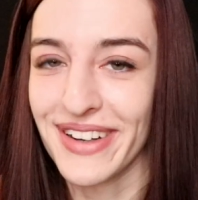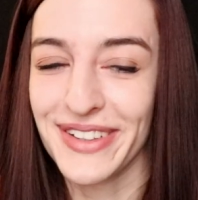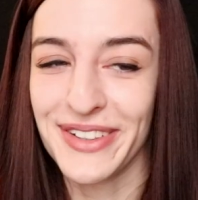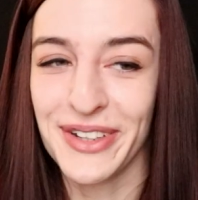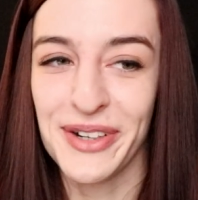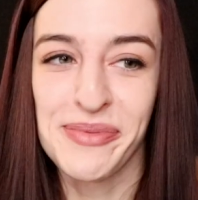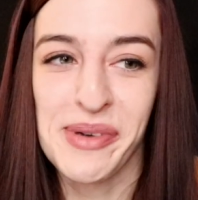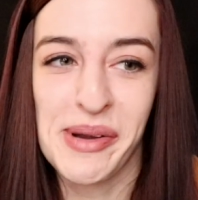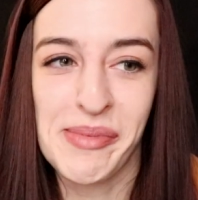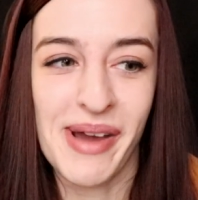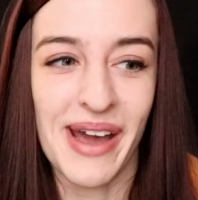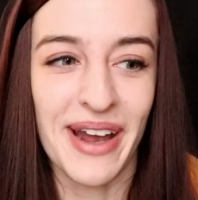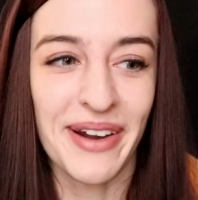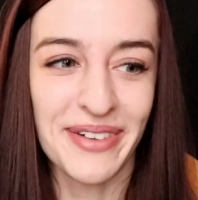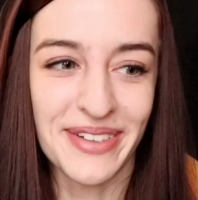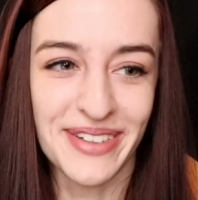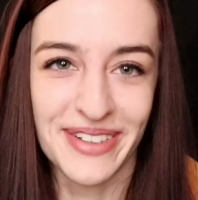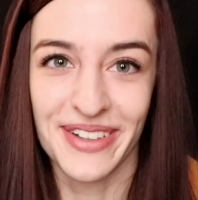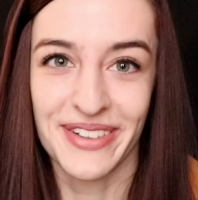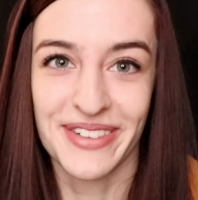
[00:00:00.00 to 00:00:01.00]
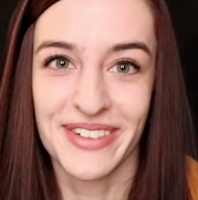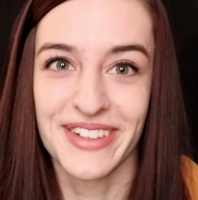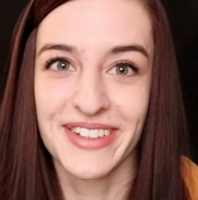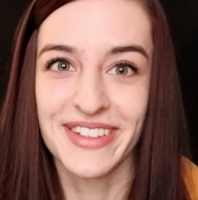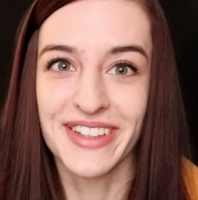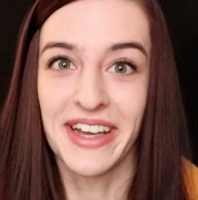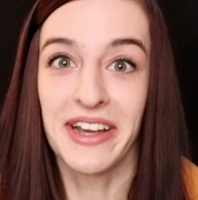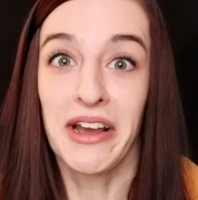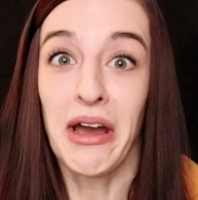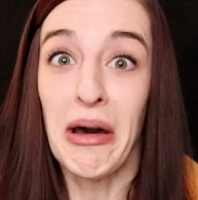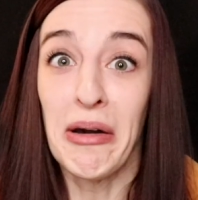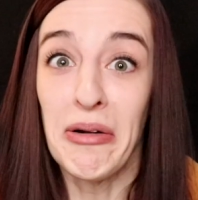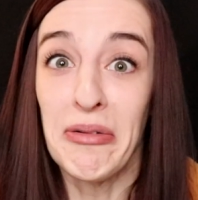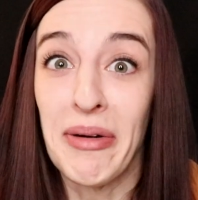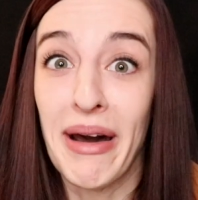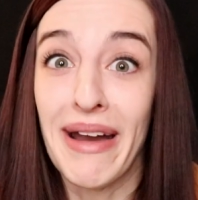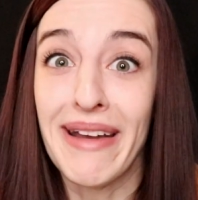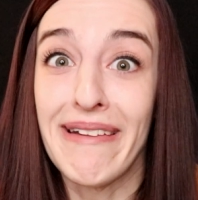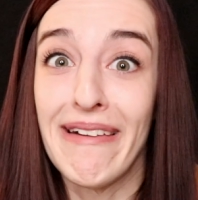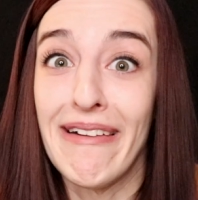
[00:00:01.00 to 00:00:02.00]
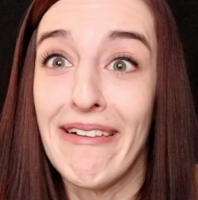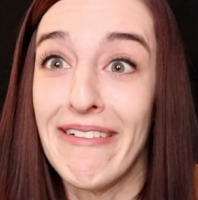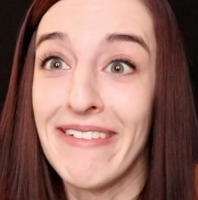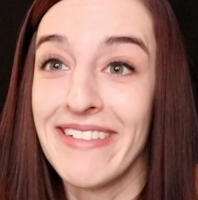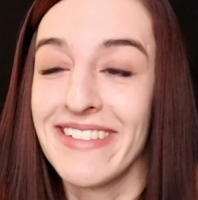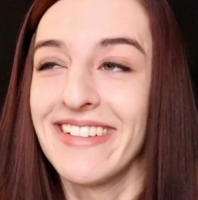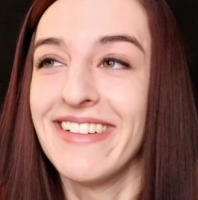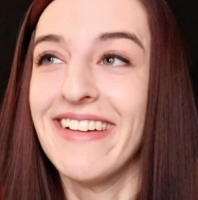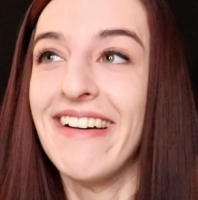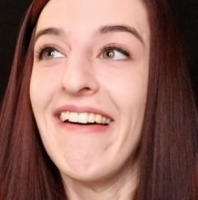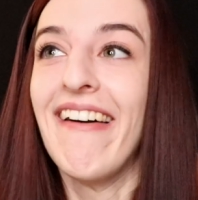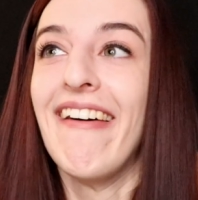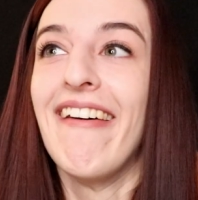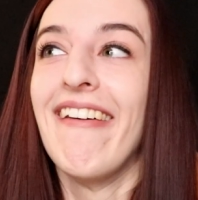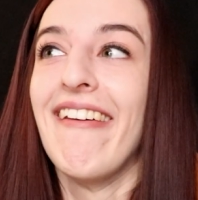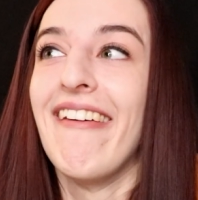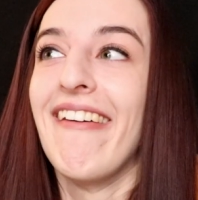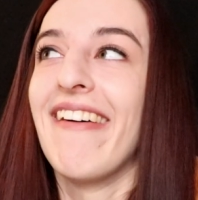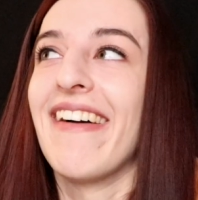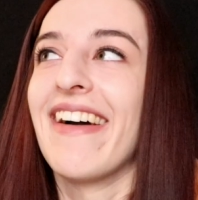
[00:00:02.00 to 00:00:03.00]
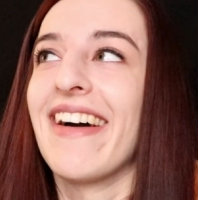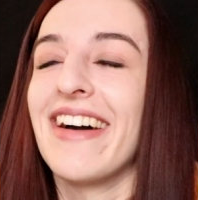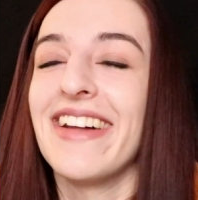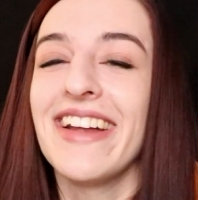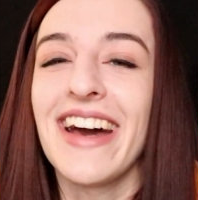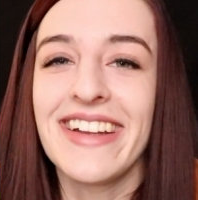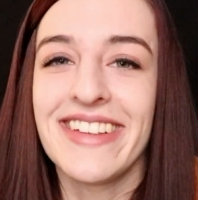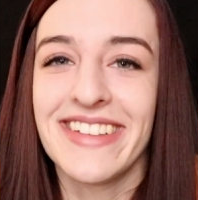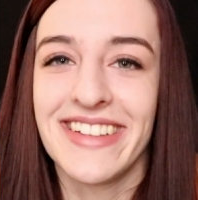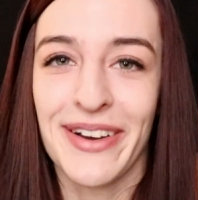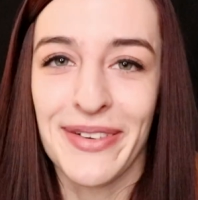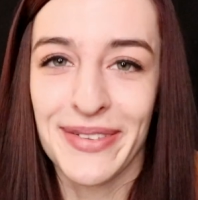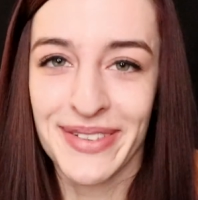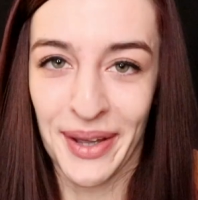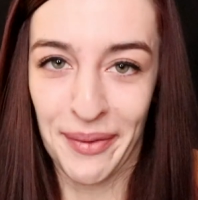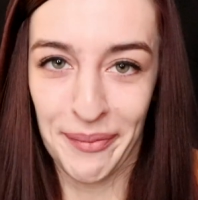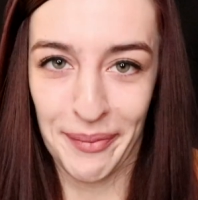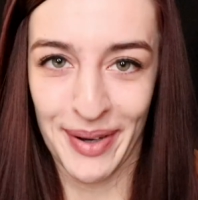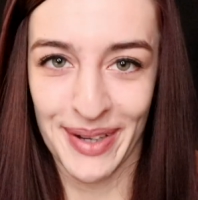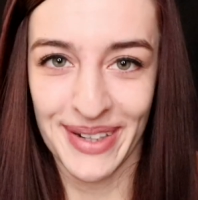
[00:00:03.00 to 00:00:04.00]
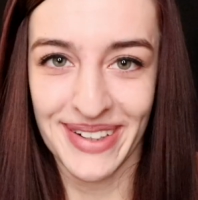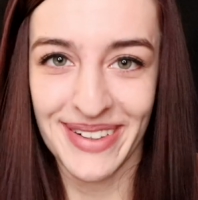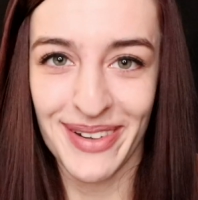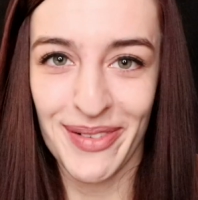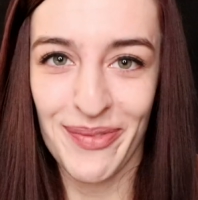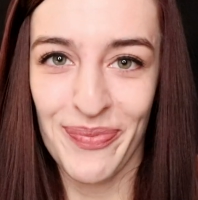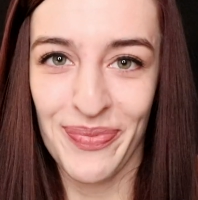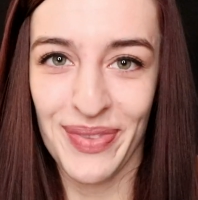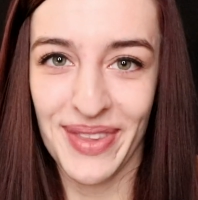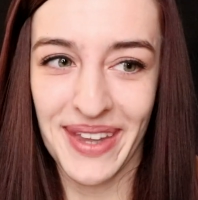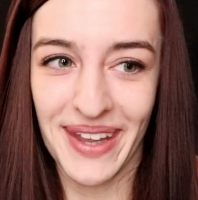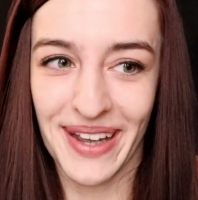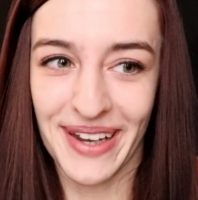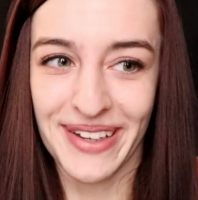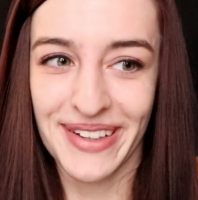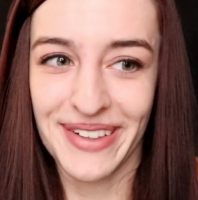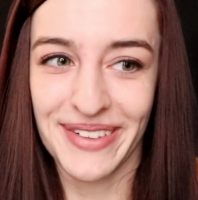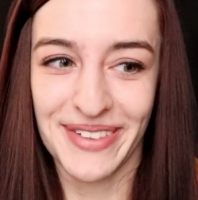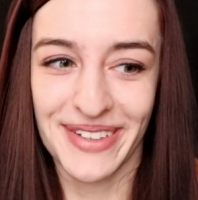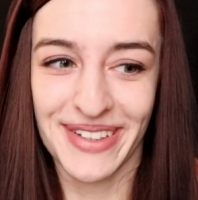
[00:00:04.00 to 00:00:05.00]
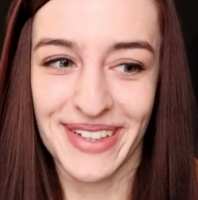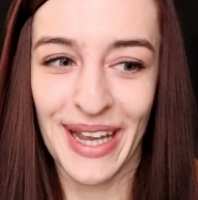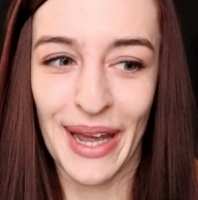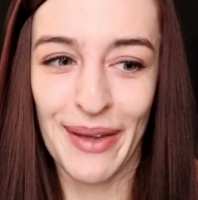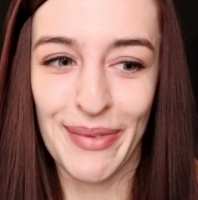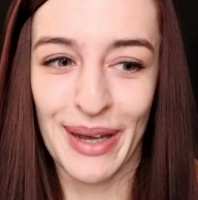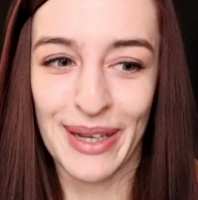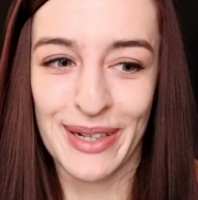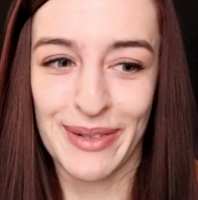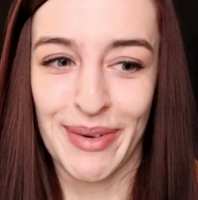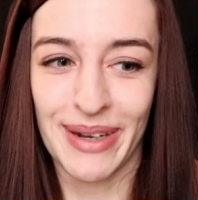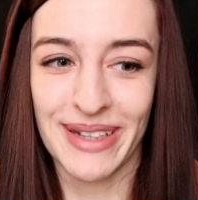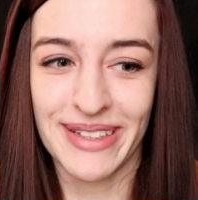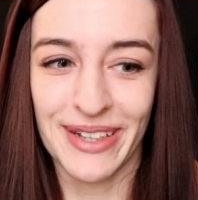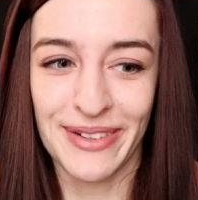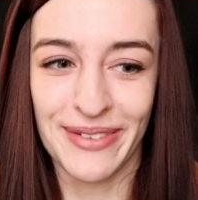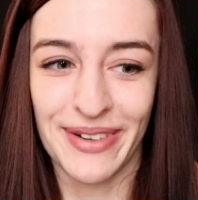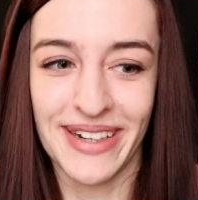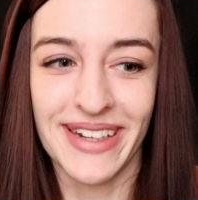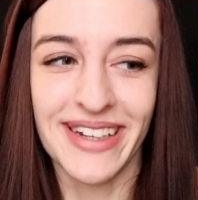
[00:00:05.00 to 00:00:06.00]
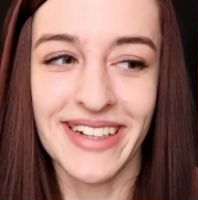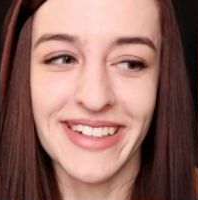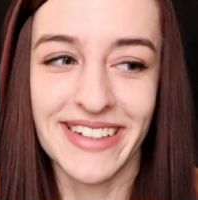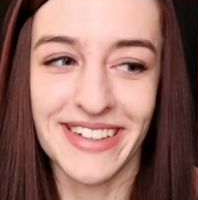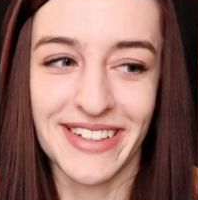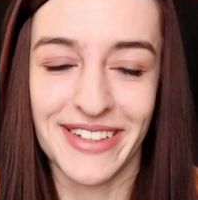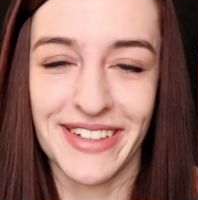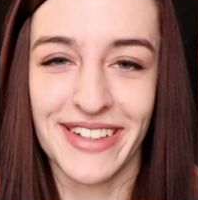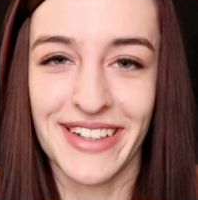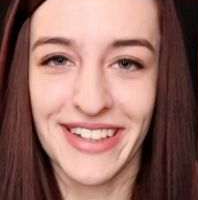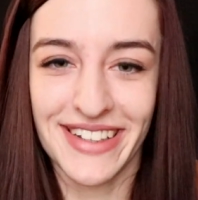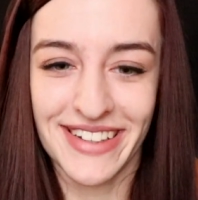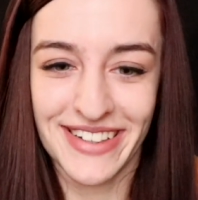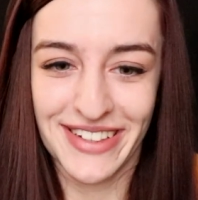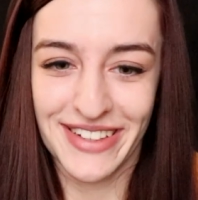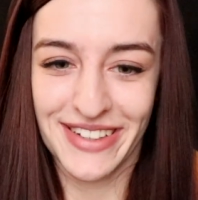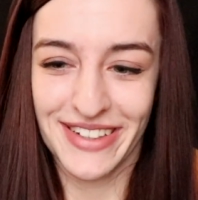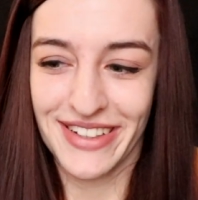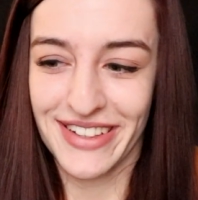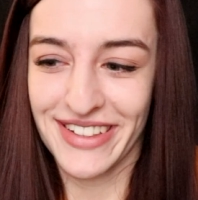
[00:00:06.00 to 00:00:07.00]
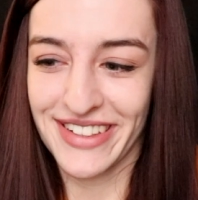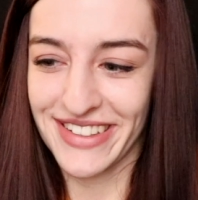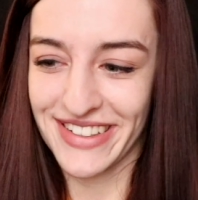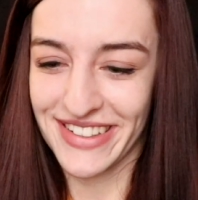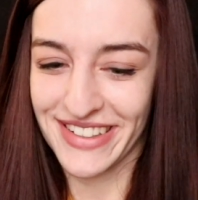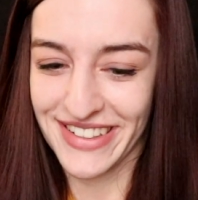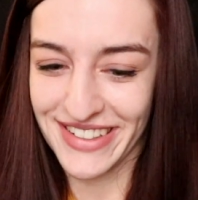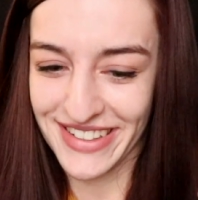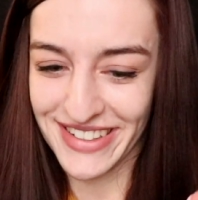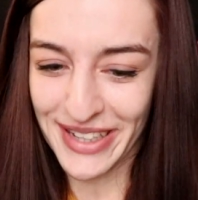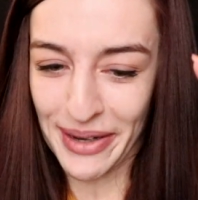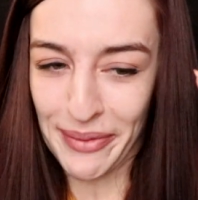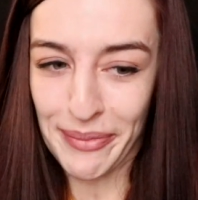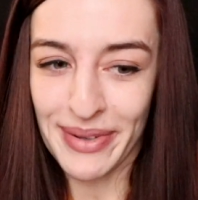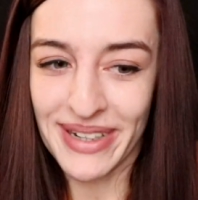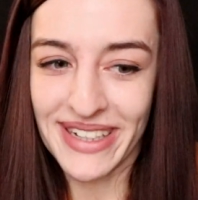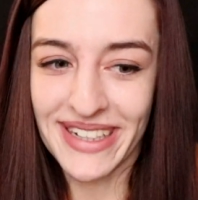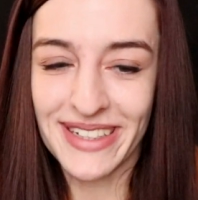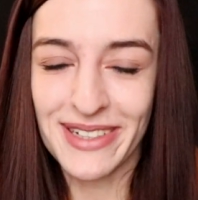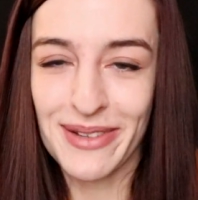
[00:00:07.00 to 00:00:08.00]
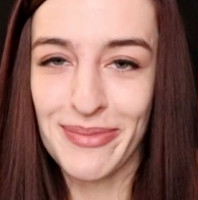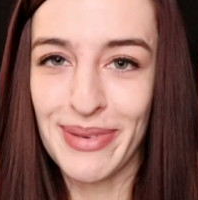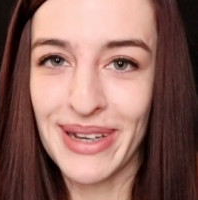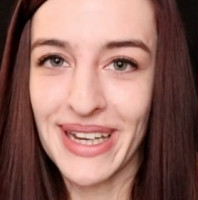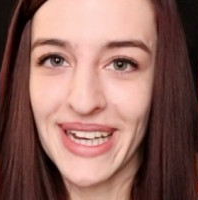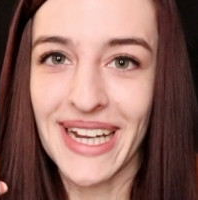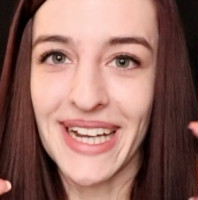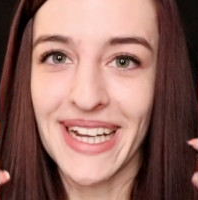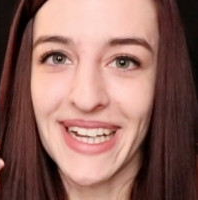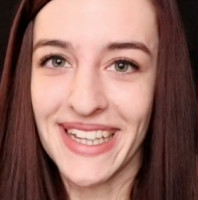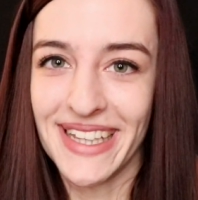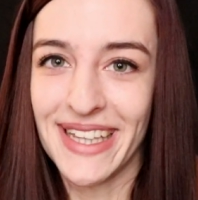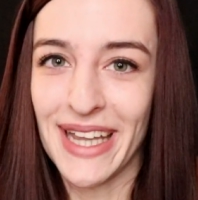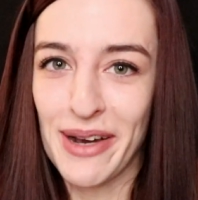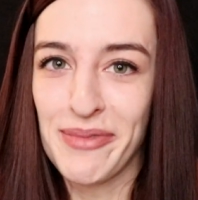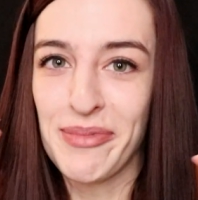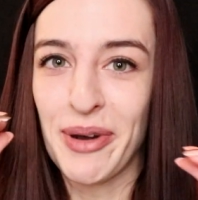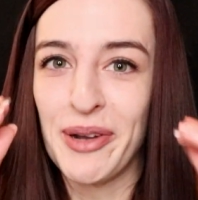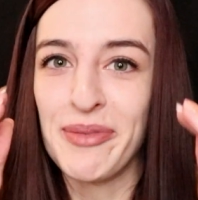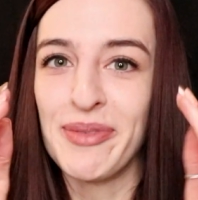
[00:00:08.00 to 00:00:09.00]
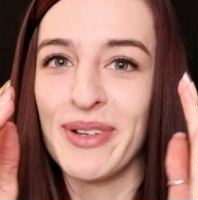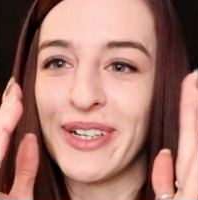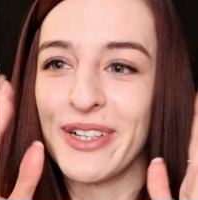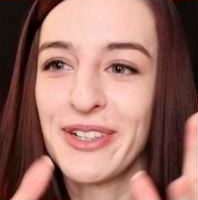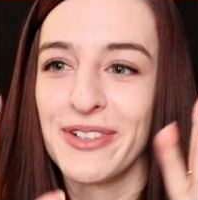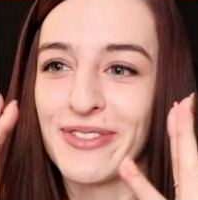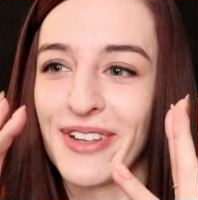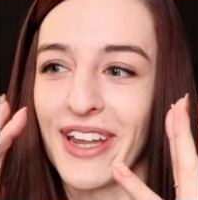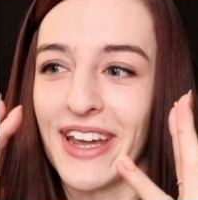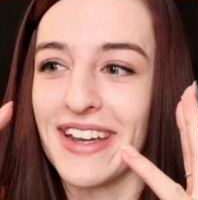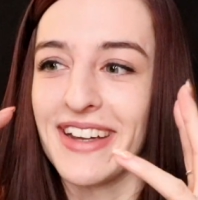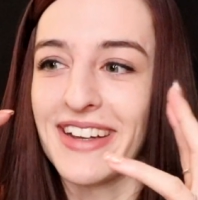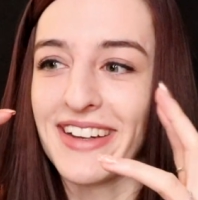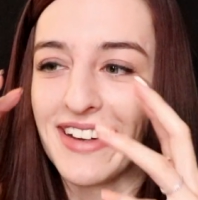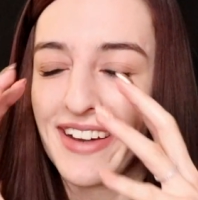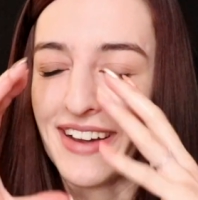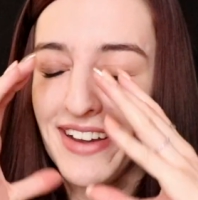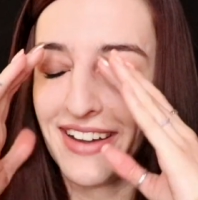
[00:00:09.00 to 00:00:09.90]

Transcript: told my parents because I was just like, oh my god, I had to tell someone. I couldn't have just kept that to myself. I needed somebody to be in that moment of like